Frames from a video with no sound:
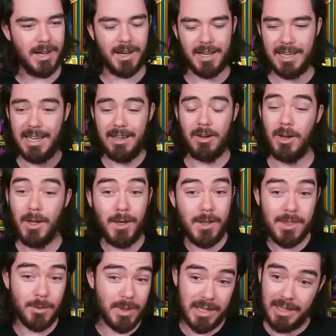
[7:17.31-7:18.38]
I get
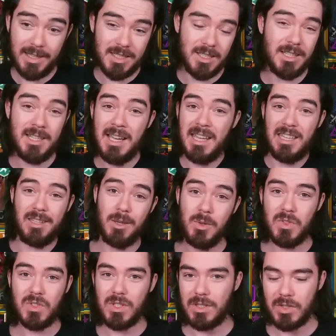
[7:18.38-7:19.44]
another thing is you get
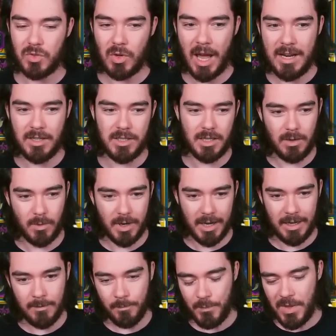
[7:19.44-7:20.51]
used to the strategy, right?